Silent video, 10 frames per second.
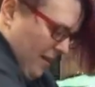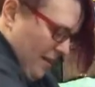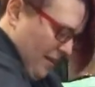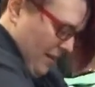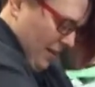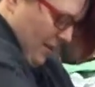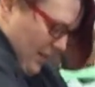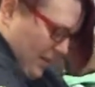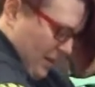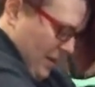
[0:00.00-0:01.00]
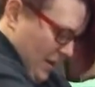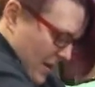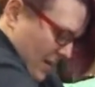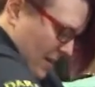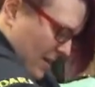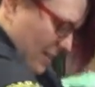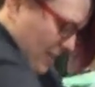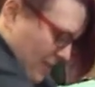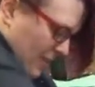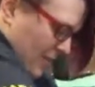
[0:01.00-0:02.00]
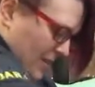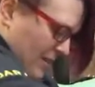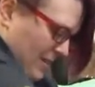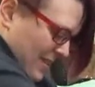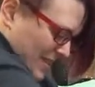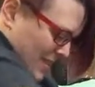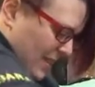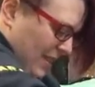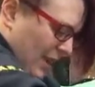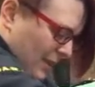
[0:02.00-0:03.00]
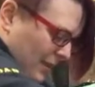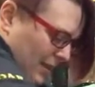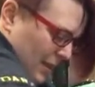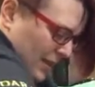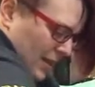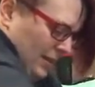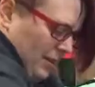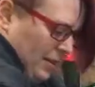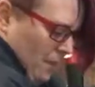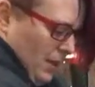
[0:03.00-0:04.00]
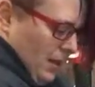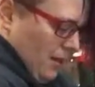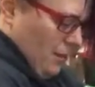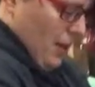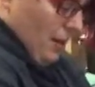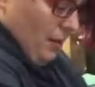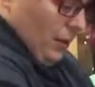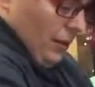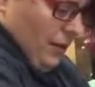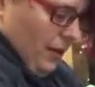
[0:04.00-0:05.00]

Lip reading: a whole cup of water in there and have protein bar soup. Exactly. Now you see how this is coming together now? It looks